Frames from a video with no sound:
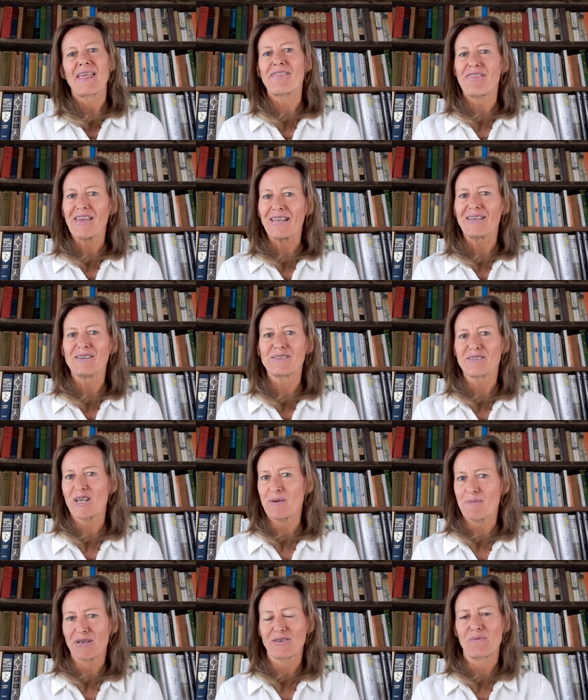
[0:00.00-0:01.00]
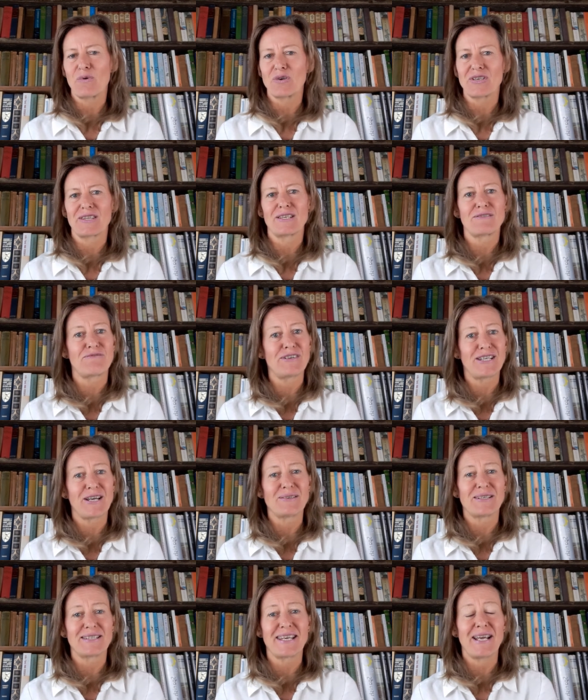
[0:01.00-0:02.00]
Thank you so much for watching this video
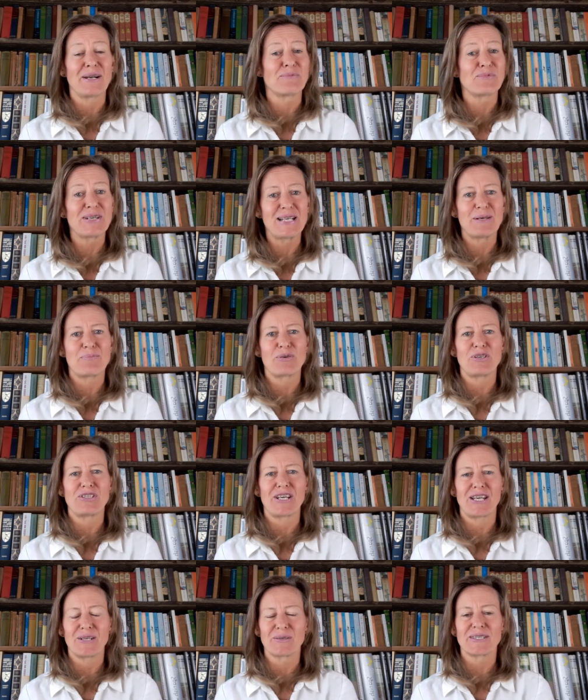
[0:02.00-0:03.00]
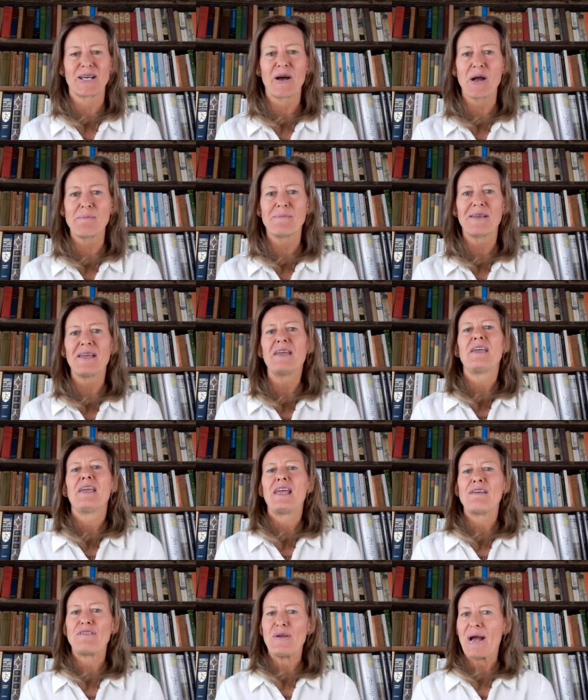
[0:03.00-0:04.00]
today. I really appreciate your time.
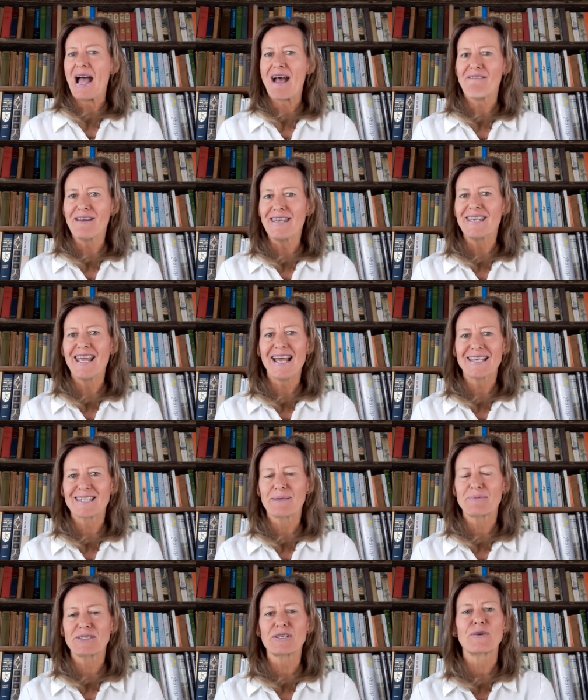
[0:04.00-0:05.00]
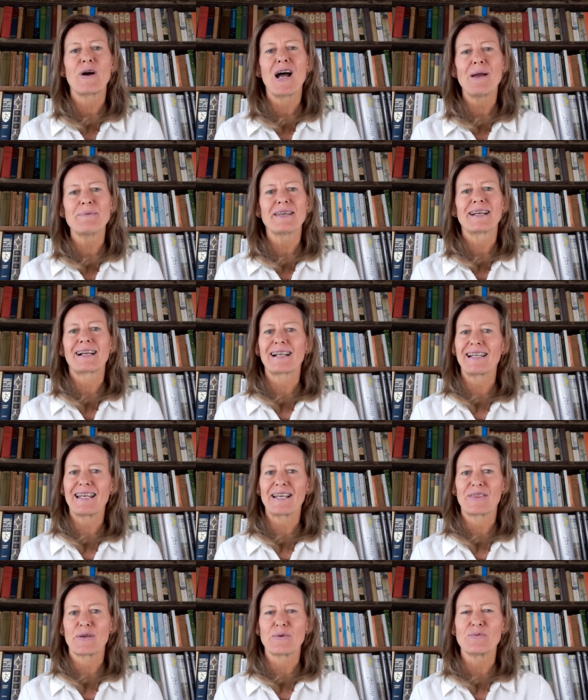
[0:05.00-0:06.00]
If you haven't yet subscribed,
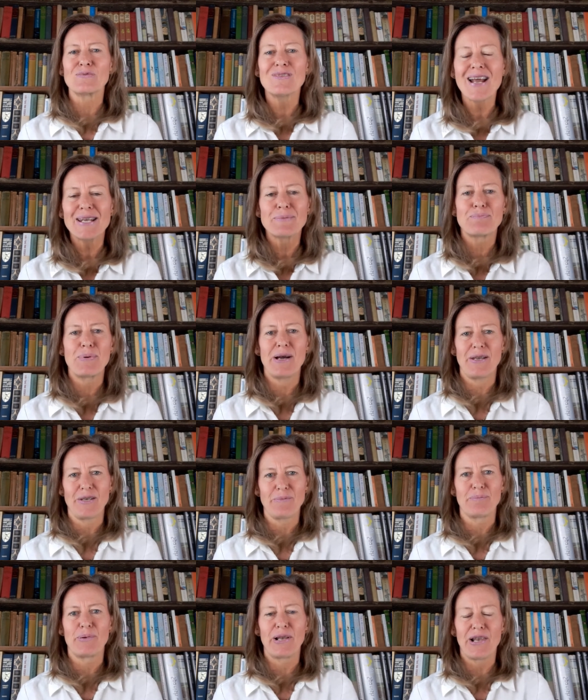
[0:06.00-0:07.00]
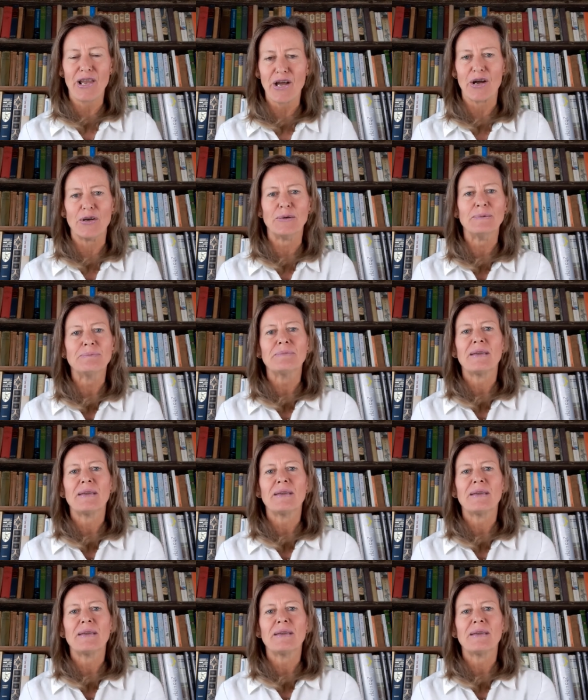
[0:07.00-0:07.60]
click the red button below